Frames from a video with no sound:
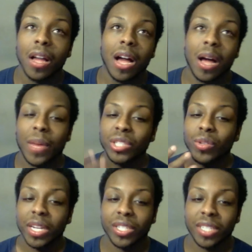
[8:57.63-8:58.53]
Um, I do
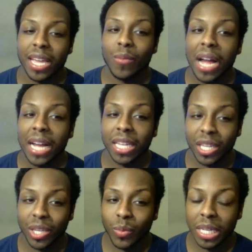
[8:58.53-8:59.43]
understand why
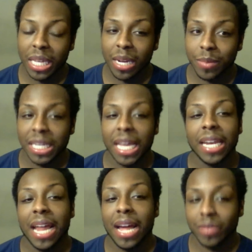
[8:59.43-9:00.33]
Kenya would get upset
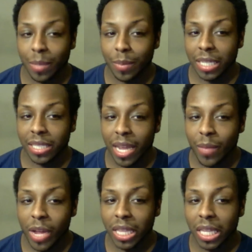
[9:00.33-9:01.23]
and have something to say
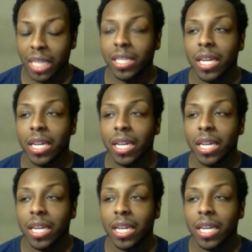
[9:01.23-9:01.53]
about this,